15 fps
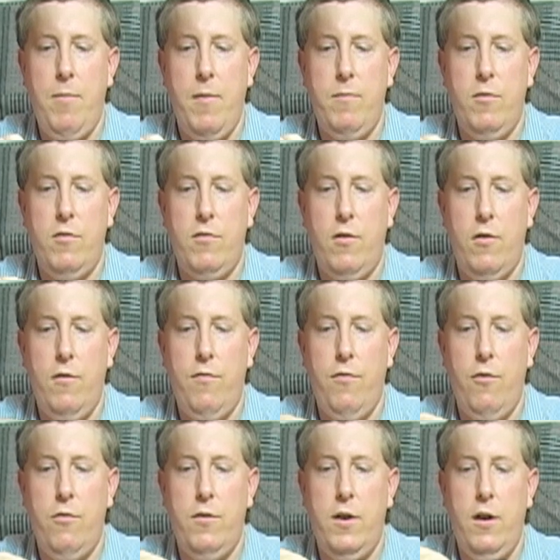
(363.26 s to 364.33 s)
I'm just going to
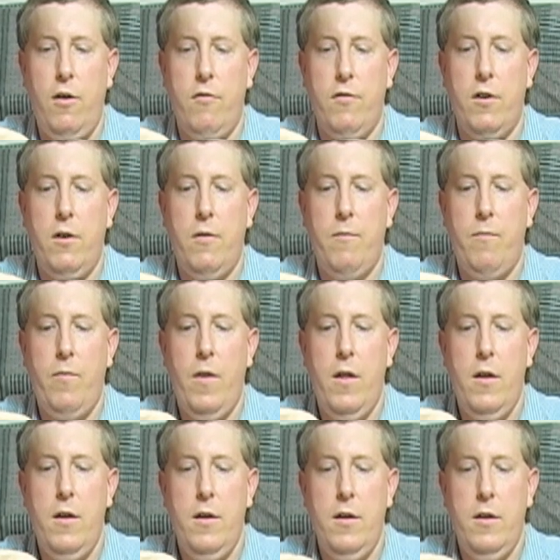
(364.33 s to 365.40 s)
fold it over.
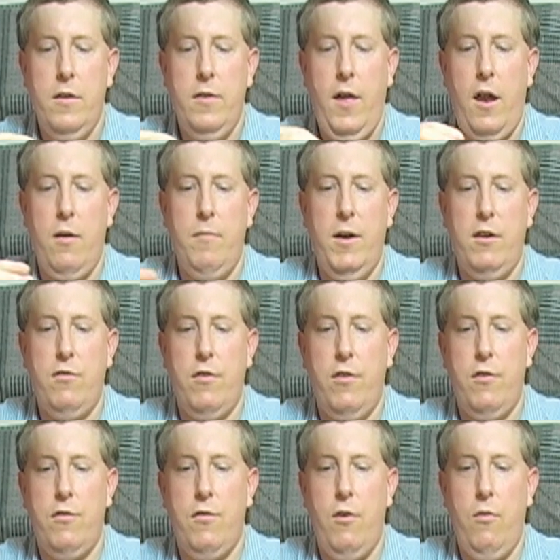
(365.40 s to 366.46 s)
That'll make sure
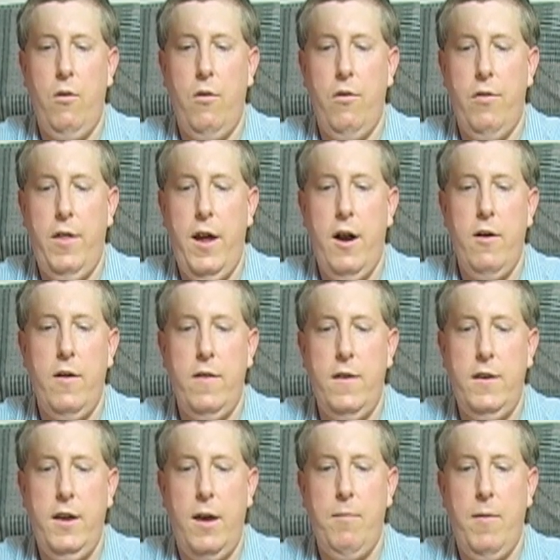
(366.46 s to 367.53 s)
there's no hole there, and the
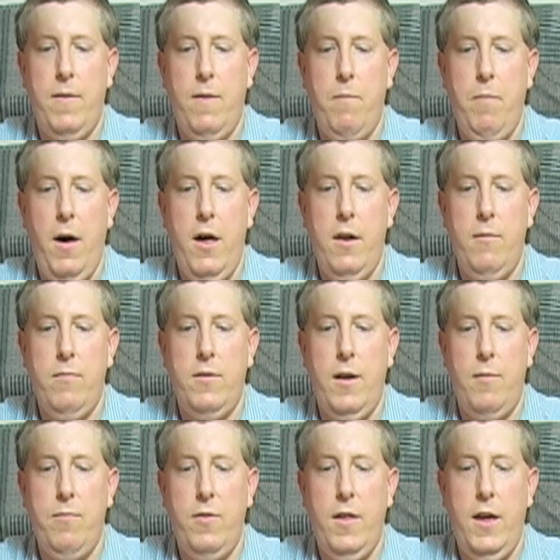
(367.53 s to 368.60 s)
tape at the bottom,
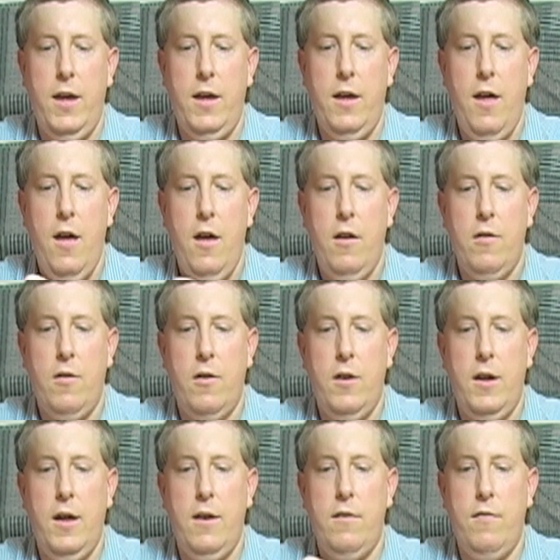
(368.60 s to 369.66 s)
same thing. Going
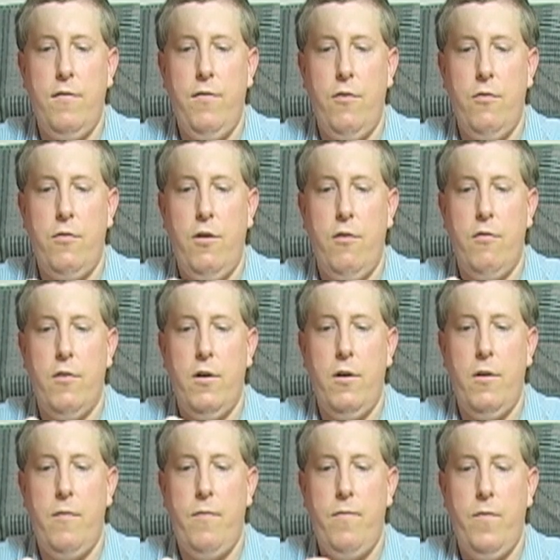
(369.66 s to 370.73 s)
to get it to fold over.
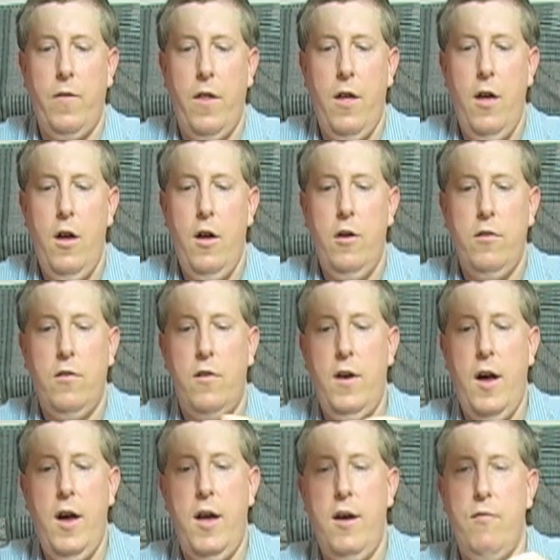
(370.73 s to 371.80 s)
So
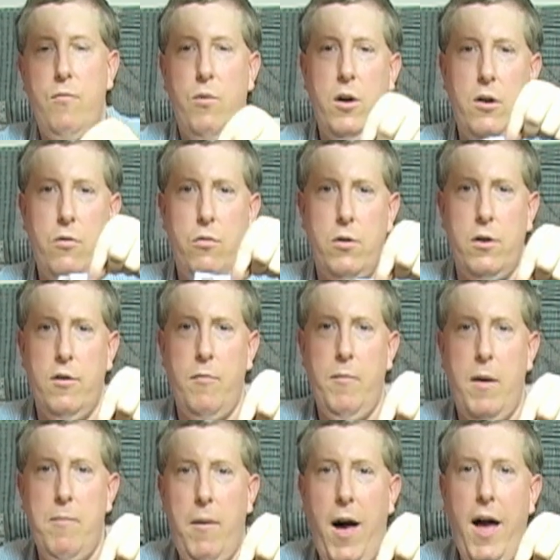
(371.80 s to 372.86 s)
now I have one corner of
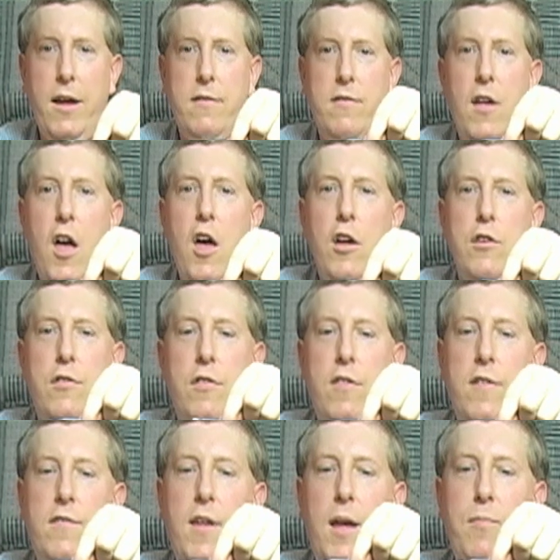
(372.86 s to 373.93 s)
my box. Do the
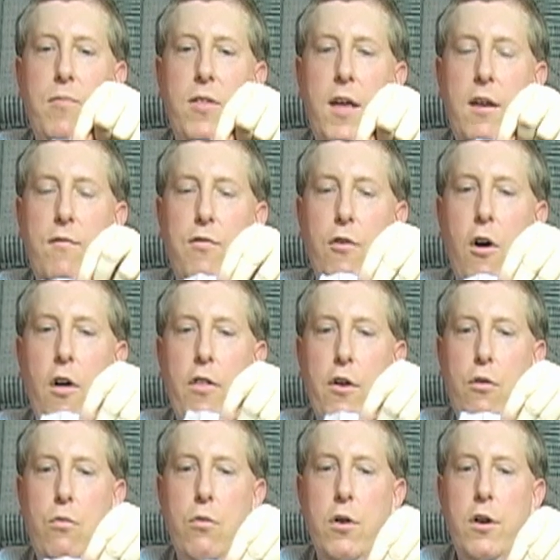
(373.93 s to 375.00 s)
same thing for all the
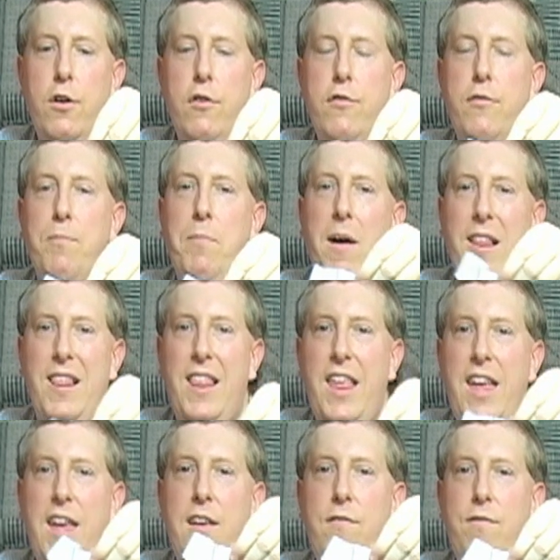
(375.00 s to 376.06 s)
corners, but
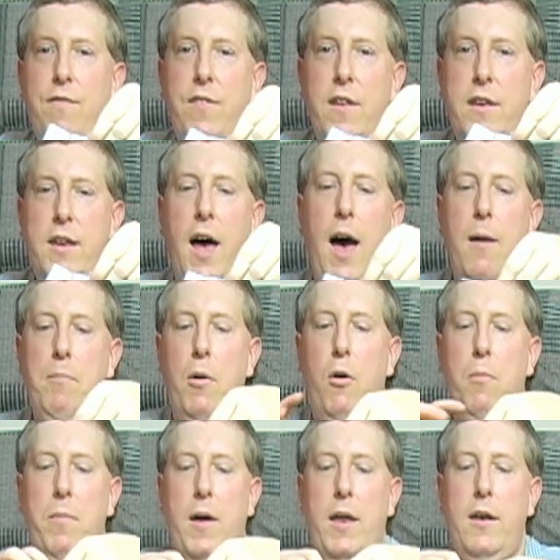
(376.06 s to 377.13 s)
leave the top
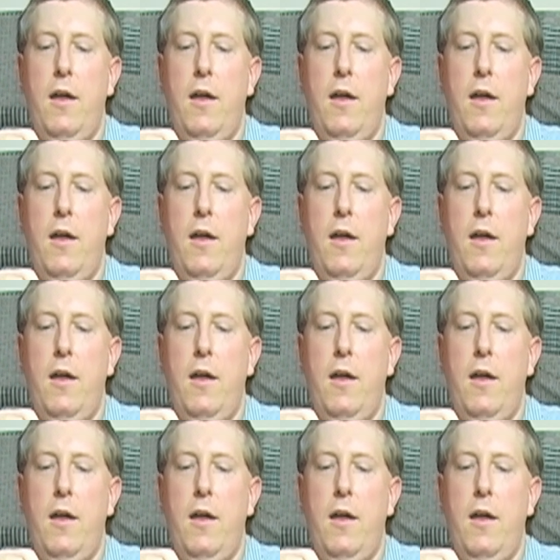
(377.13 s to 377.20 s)
open.